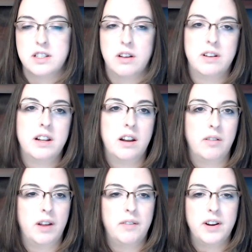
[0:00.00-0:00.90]
So,
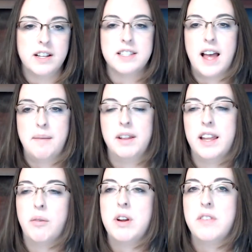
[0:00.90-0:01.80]
every assignment
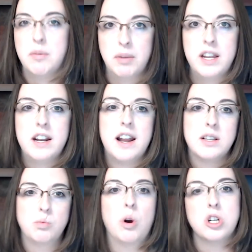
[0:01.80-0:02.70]
that we've completed
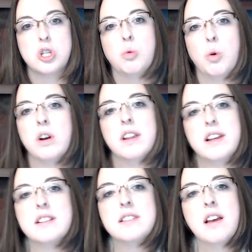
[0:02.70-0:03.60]
has worked toward
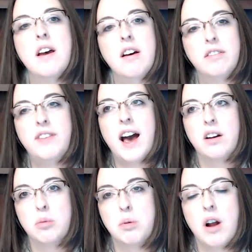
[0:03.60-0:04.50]
this
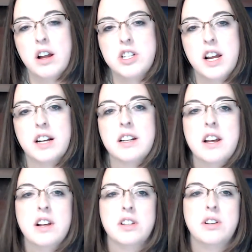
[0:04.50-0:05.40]
final project.
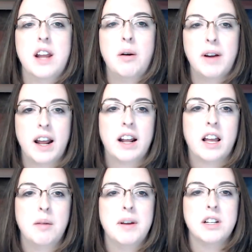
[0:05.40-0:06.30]
So now we're kind of
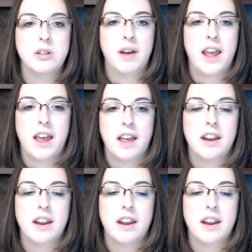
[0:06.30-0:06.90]
coming to a head.